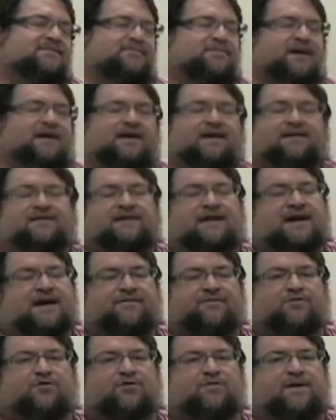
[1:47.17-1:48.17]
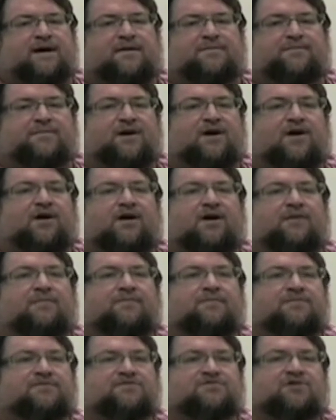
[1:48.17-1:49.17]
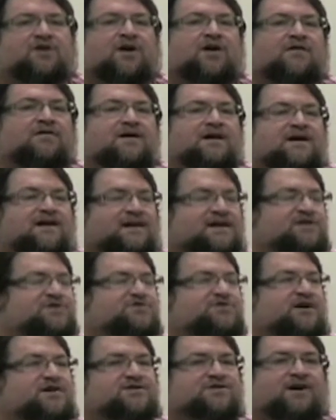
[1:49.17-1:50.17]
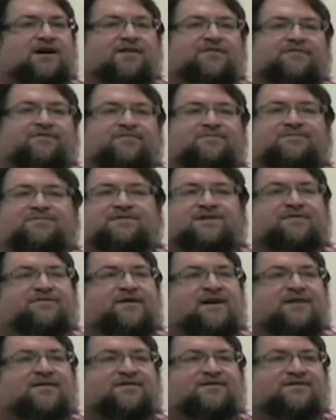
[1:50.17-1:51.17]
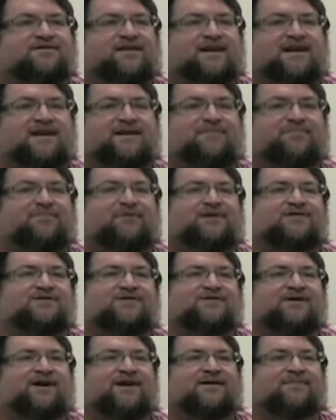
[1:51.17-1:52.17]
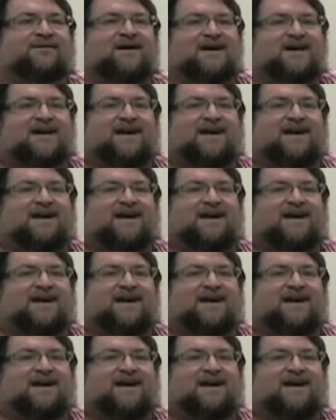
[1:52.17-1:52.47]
And they have quarterback, big arm, strong, can trudge off defenders if they get pressure on them.